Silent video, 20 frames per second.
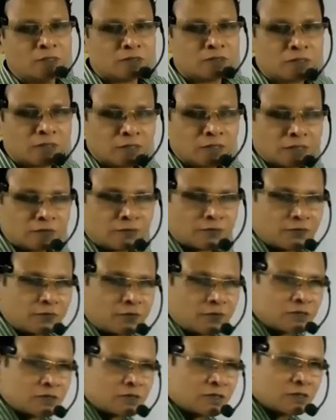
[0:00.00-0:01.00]
So it
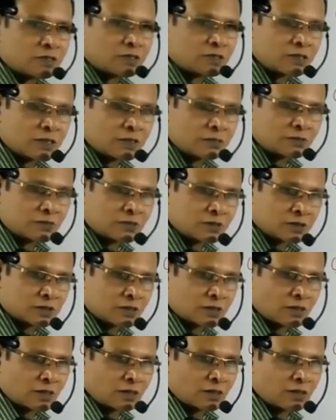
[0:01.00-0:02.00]
refers to the stem
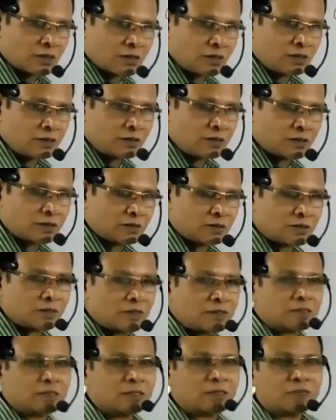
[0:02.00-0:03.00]
cell
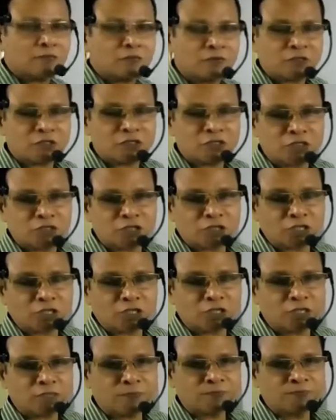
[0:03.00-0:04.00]
that
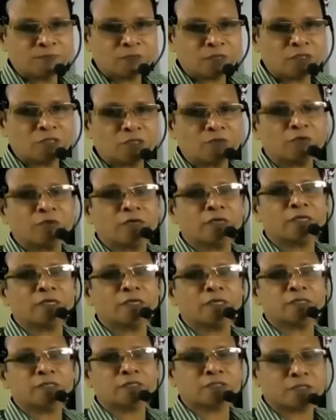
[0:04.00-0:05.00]
differentiate into
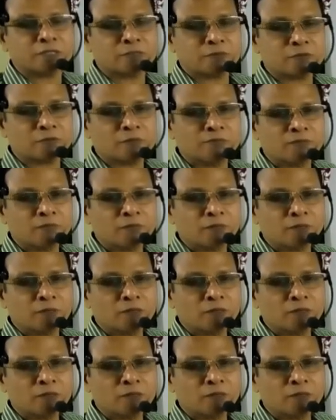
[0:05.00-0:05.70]
various types.